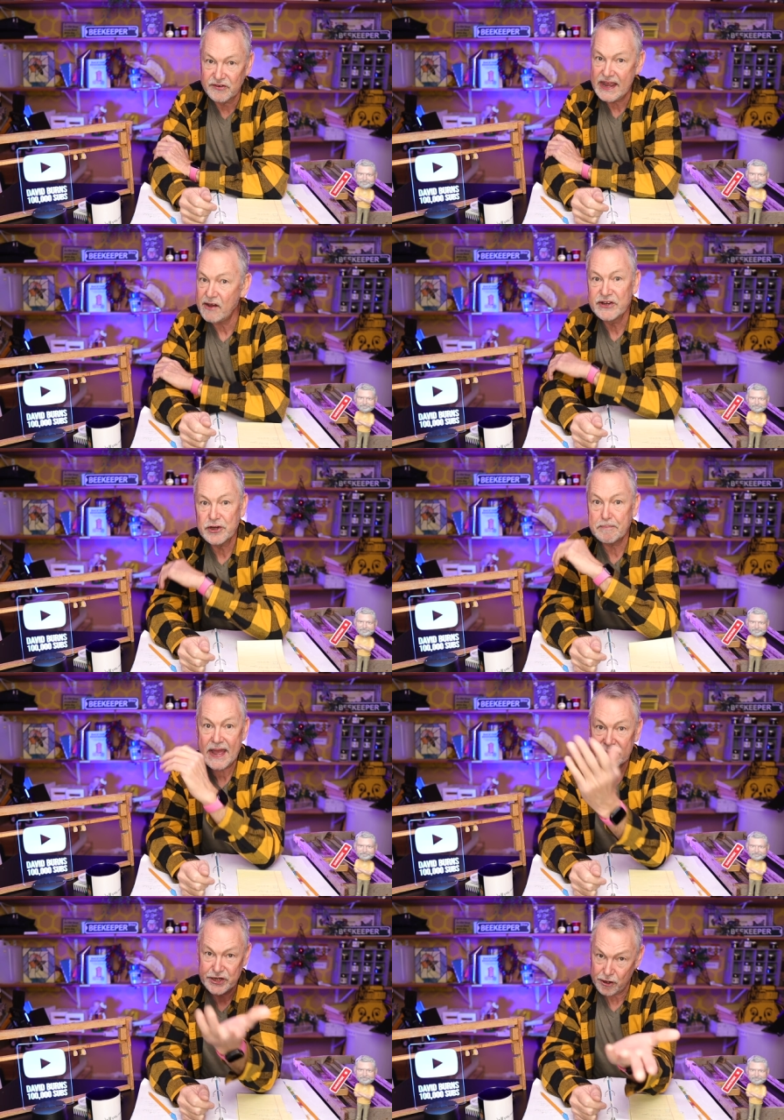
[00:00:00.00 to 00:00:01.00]
So now in your
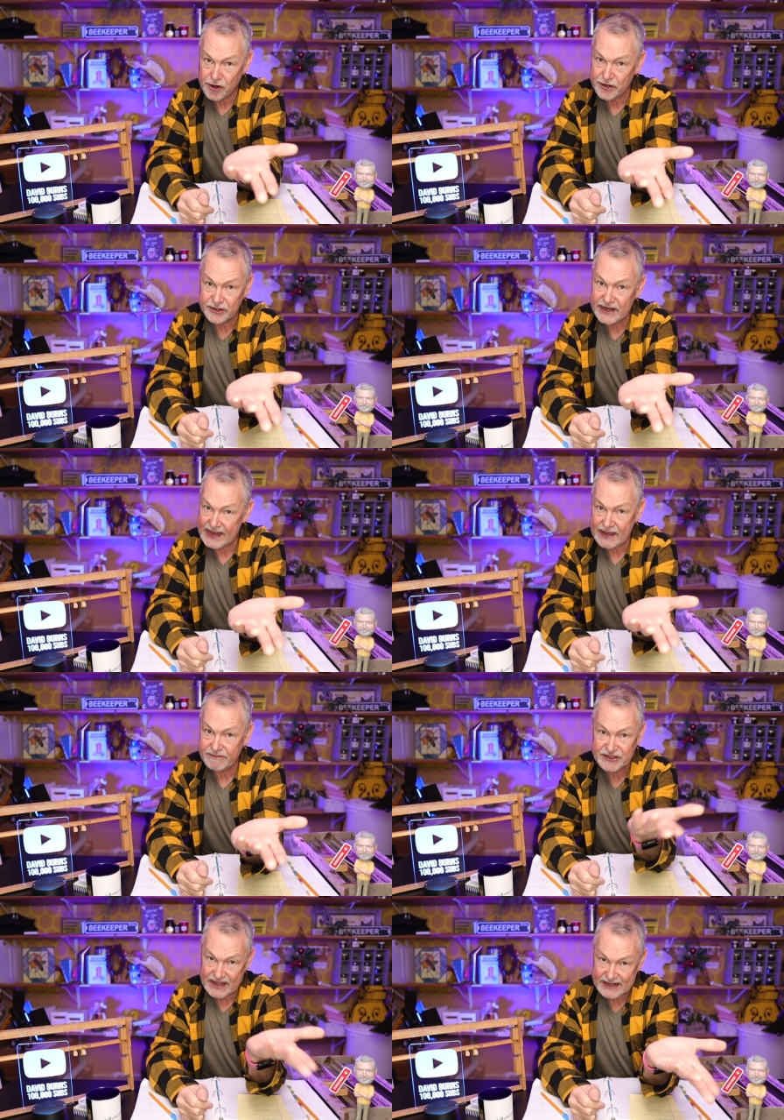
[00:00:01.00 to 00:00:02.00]
backyard, all you
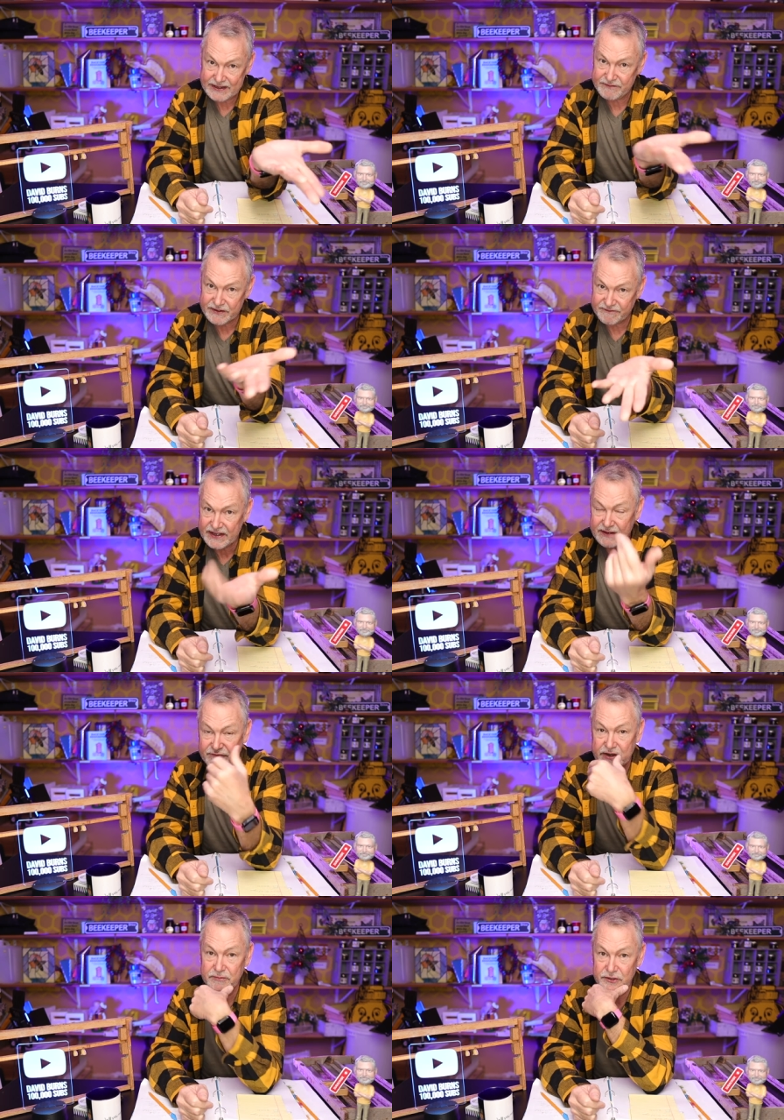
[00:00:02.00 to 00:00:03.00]
have is a hive and a five
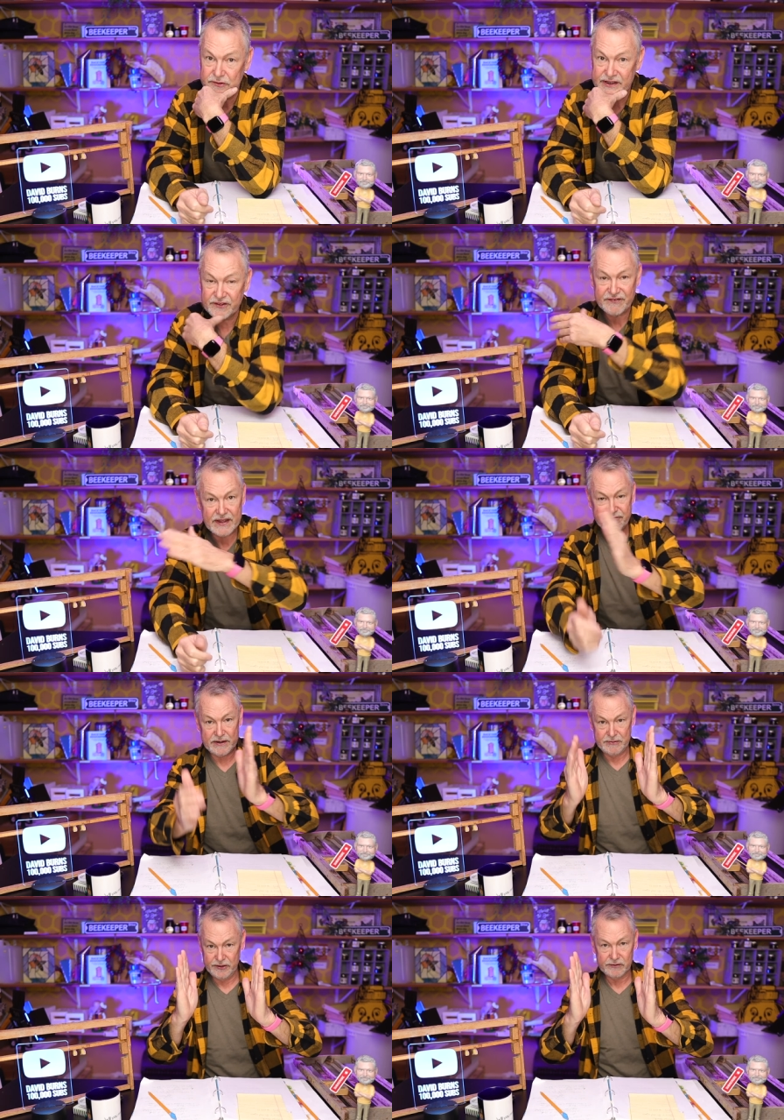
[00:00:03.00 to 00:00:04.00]
frame nucleus. Five
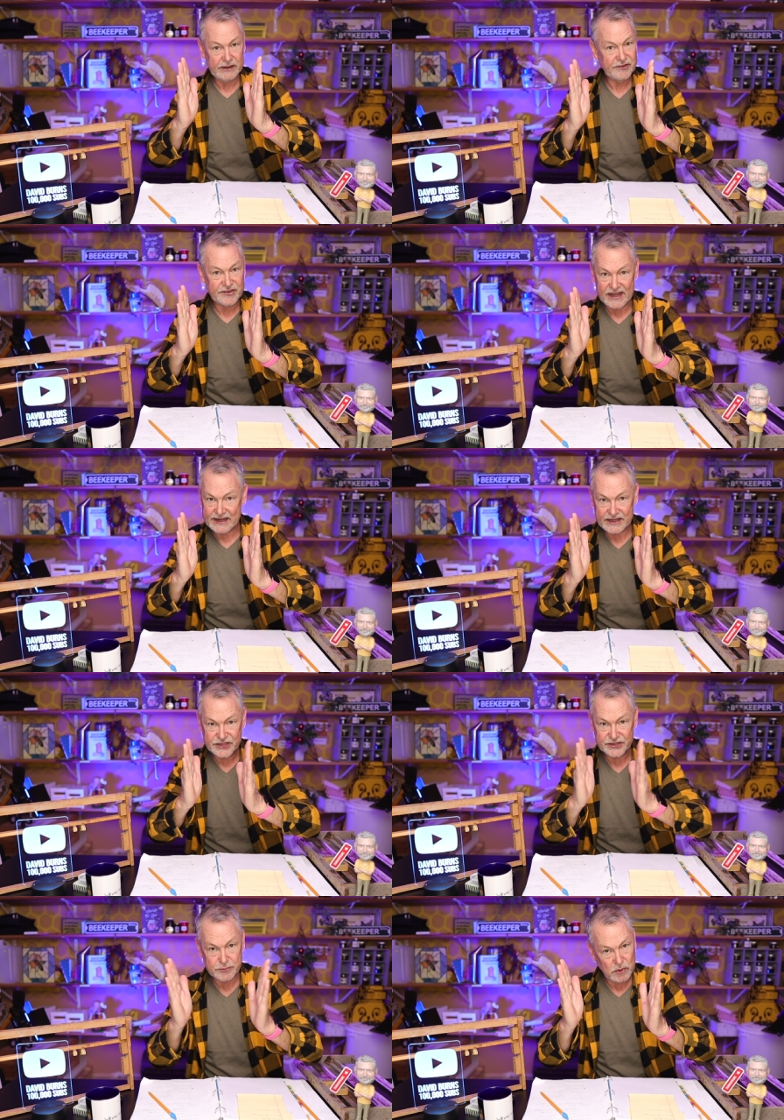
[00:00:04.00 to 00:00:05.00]
frame nucleus, nine
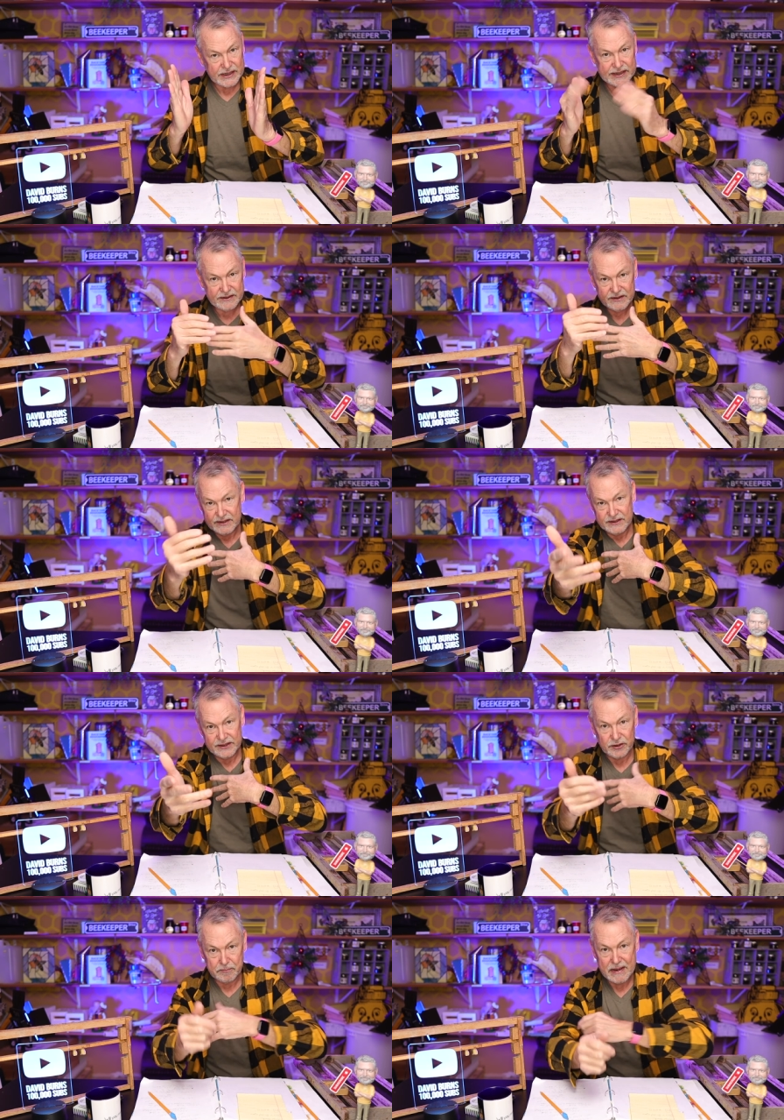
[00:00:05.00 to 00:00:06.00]
inches wide,
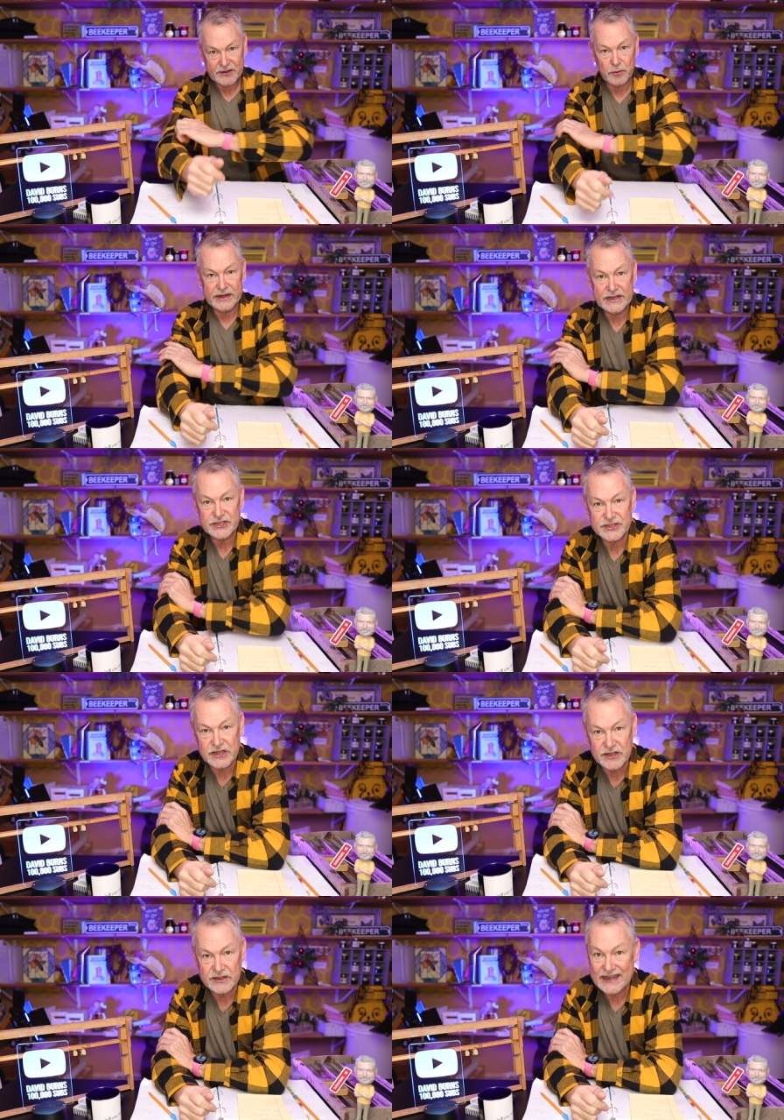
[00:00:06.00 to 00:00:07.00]
you know, about 20 inches
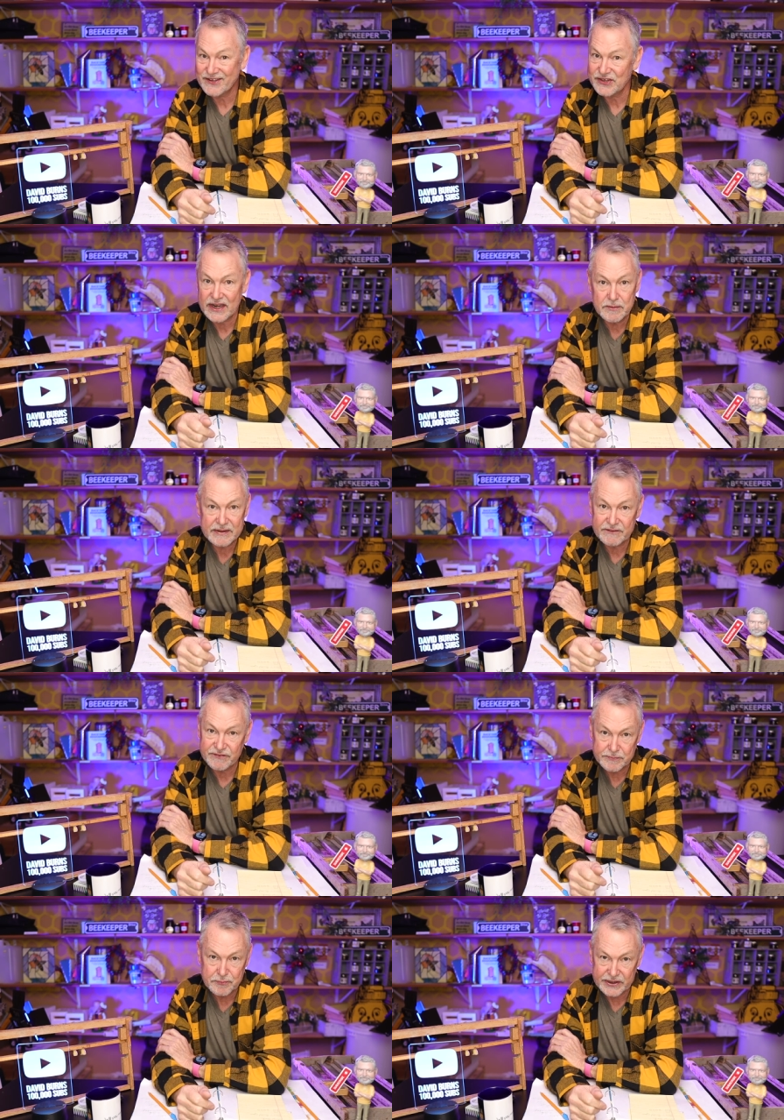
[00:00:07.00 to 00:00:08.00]
long. It's not a big
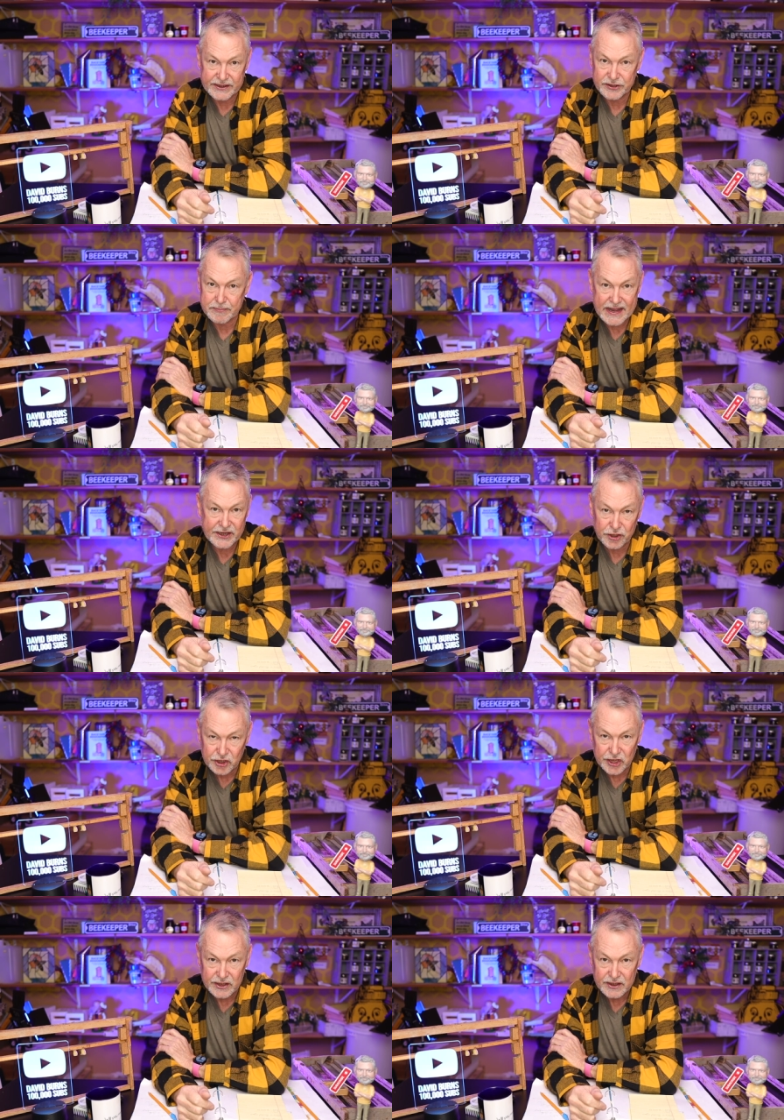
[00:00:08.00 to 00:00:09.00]
footprint in your
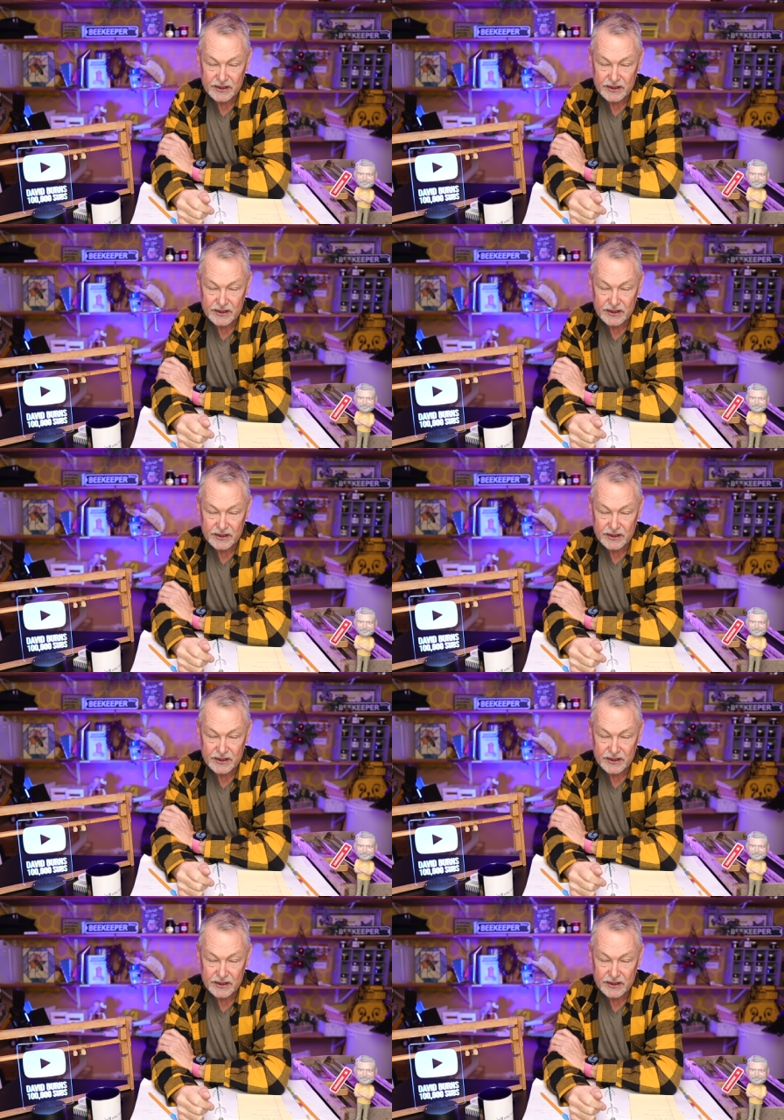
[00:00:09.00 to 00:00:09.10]
backyard.